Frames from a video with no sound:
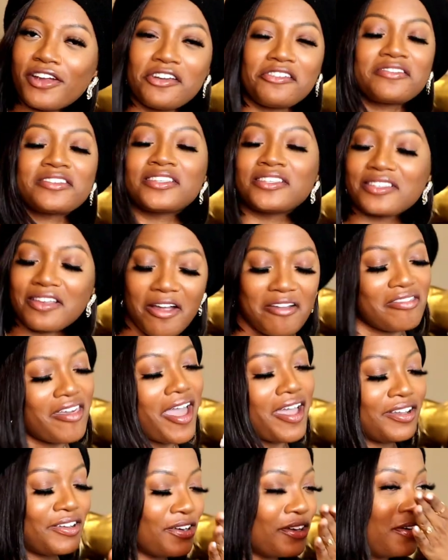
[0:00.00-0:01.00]
fragrances are
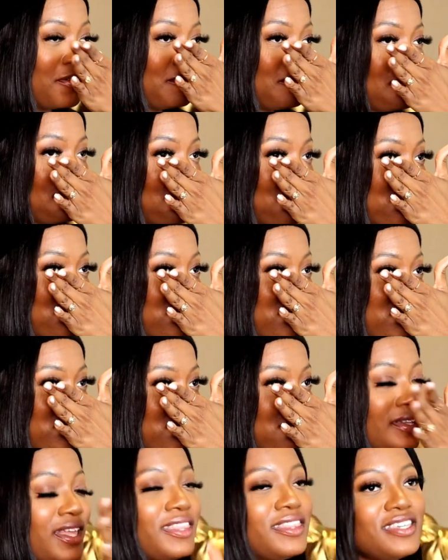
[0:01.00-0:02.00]
that girl.
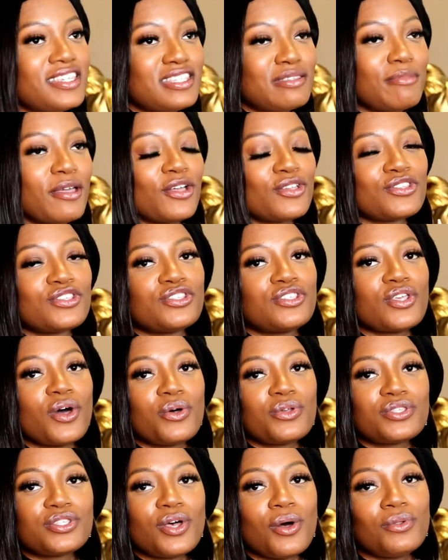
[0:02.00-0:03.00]
This smells
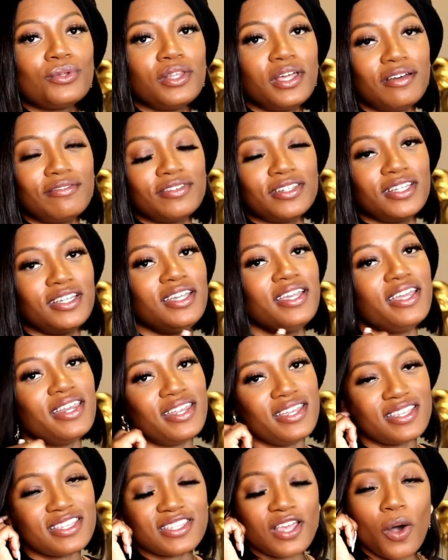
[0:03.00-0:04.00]
so, so lovely.
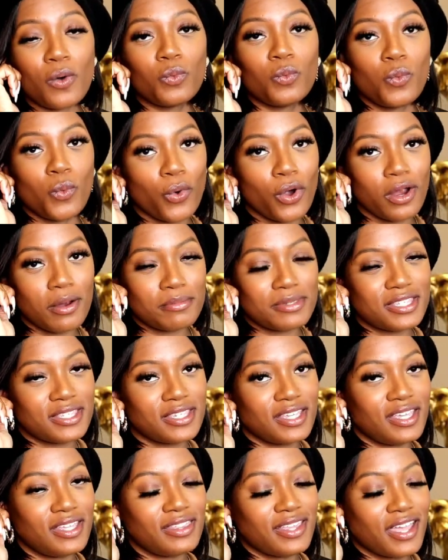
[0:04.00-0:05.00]
It is a warm
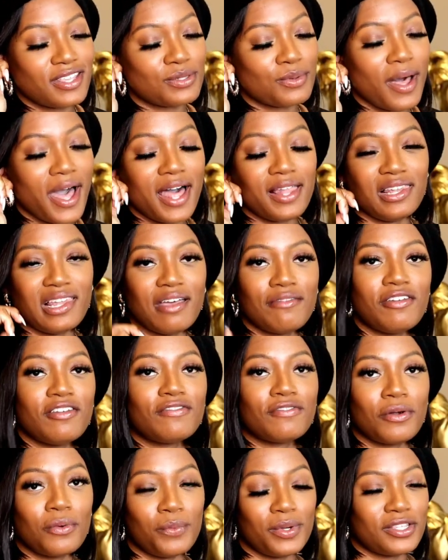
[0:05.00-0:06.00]
scent. That's why I love
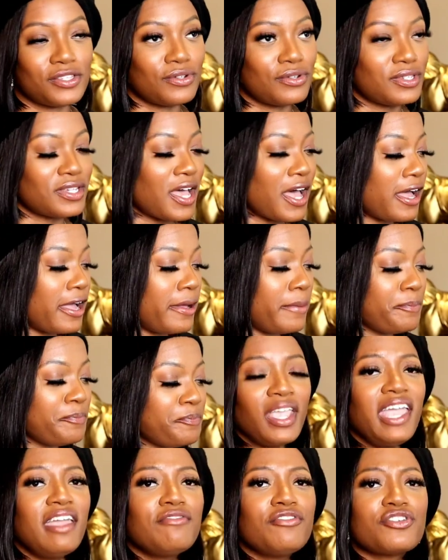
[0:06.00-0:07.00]
it for winter time.
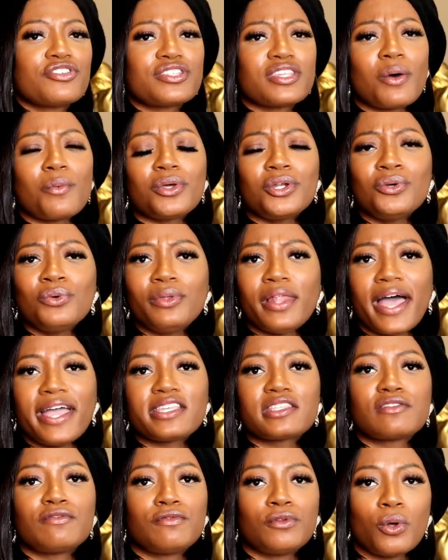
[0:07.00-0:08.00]
If you're someone who
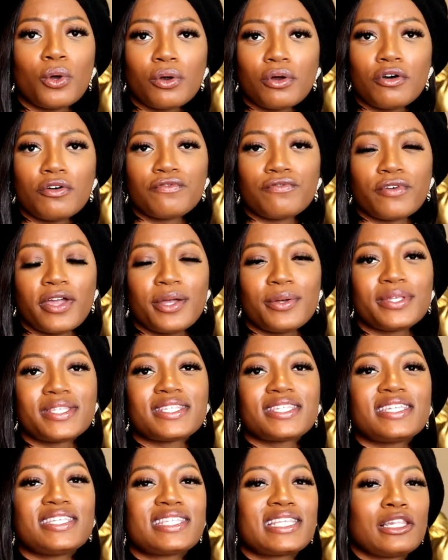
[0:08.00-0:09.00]
likes floral
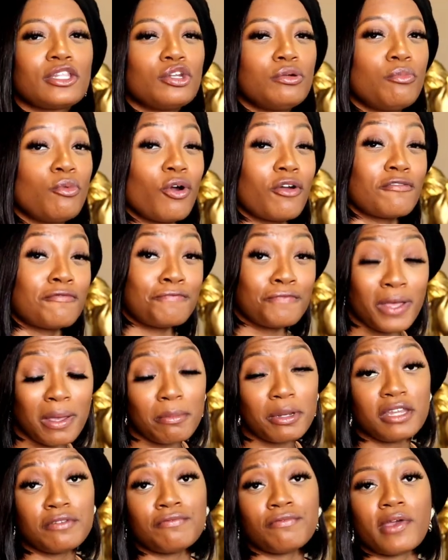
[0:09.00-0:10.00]
fragrances, a little more
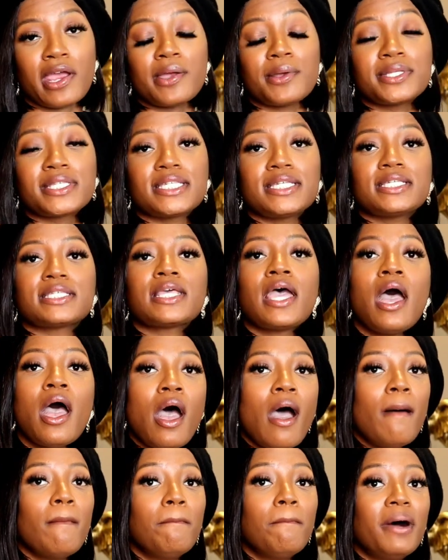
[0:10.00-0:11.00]
feminine fragrances,
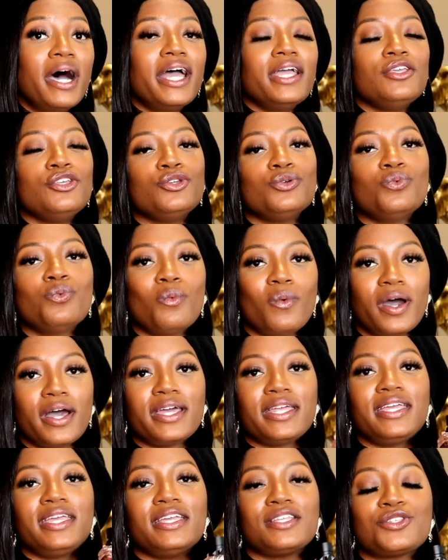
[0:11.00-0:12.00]
but you
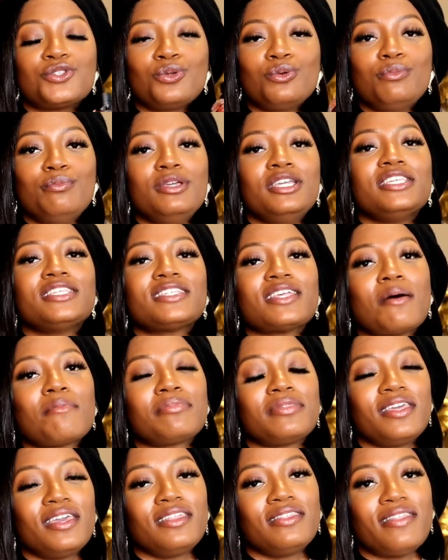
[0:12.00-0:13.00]
want it to be
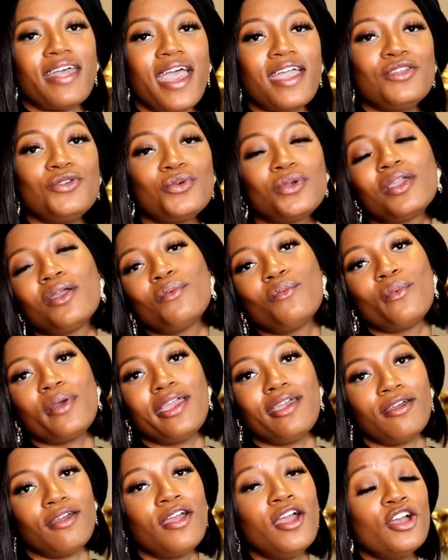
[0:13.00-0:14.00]
something that you can
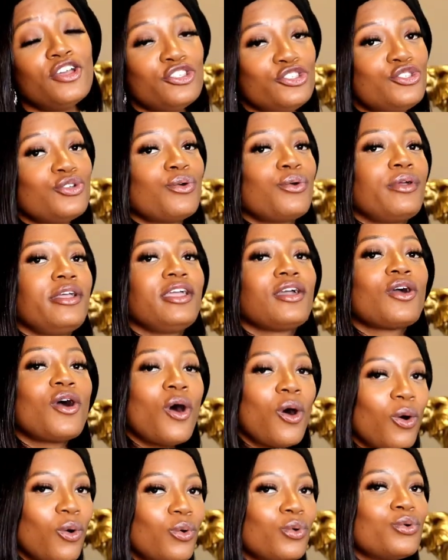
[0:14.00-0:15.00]
wear during
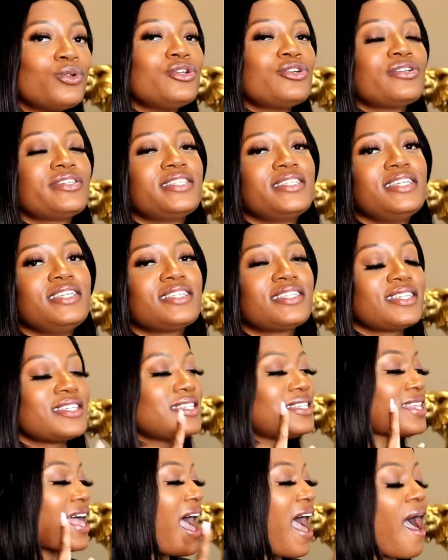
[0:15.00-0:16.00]
colder
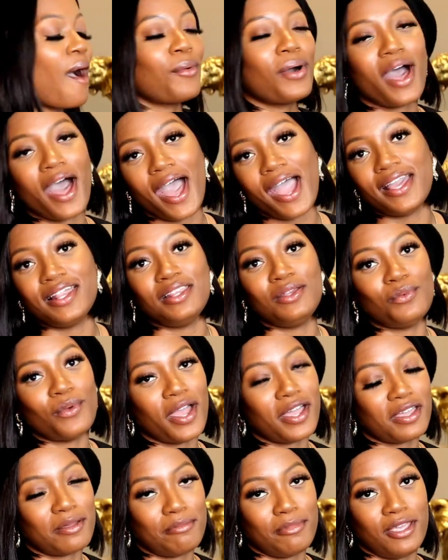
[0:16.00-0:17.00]
seasons, I would highly
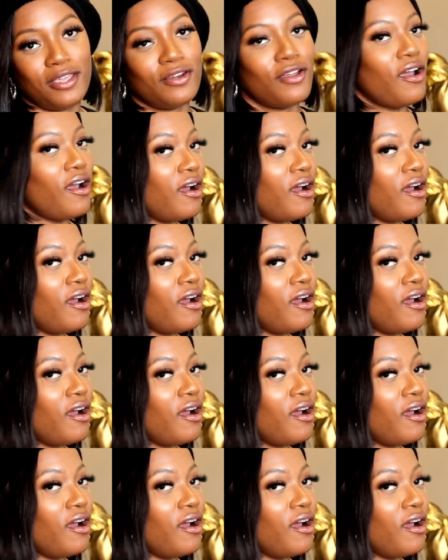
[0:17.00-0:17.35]
recommend